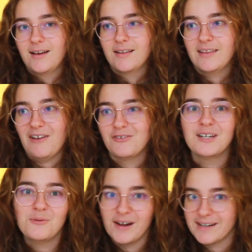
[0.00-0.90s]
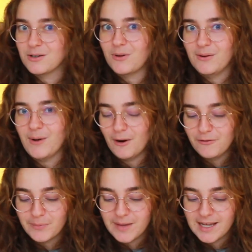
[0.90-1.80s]
that really worked quite well
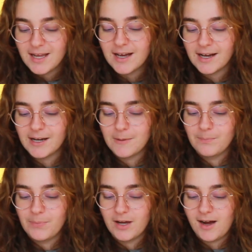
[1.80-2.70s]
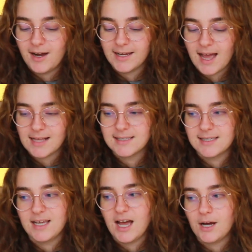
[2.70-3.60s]
for me, but I can
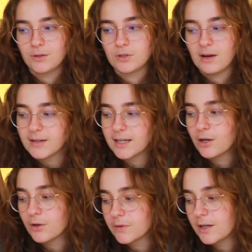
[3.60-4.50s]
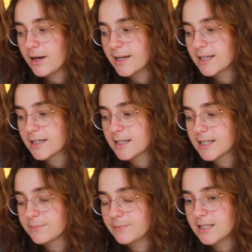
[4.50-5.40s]
see how travelling overnight
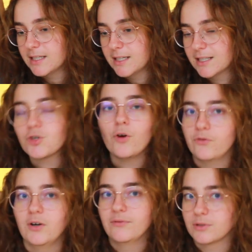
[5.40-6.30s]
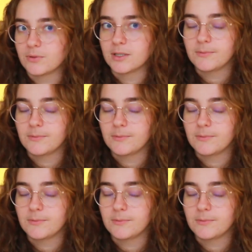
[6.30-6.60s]
can be, it's not for everyone.